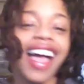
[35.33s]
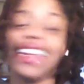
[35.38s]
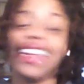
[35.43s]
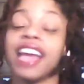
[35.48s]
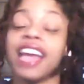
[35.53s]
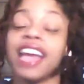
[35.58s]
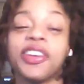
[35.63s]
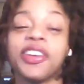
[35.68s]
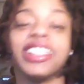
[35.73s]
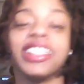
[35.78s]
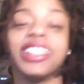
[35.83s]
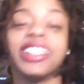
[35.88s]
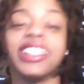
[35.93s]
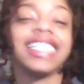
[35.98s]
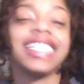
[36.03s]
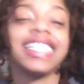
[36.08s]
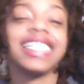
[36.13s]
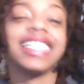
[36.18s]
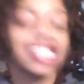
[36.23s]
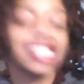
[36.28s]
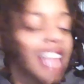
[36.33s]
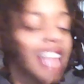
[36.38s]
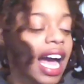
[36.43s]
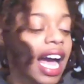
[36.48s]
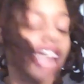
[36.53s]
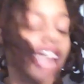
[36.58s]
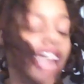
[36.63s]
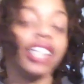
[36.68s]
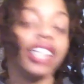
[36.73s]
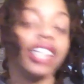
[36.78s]
Y'all know the dance? I
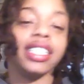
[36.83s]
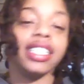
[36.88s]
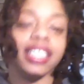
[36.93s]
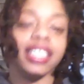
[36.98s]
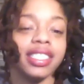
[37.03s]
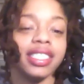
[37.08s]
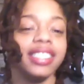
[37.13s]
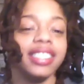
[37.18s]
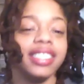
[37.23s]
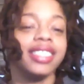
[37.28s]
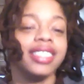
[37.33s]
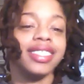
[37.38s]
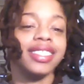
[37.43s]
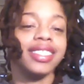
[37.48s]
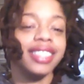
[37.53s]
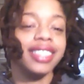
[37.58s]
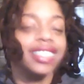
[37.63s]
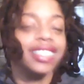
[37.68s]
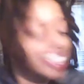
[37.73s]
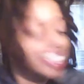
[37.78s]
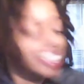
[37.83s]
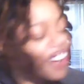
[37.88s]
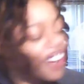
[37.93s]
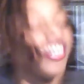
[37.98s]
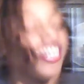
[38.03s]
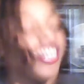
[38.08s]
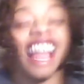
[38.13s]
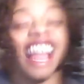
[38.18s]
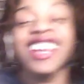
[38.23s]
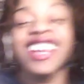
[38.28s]
gotta learn it.
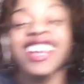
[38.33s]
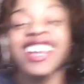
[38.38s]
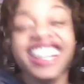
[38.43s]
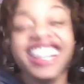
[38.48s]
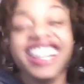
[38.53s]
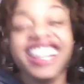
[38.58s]
When I learn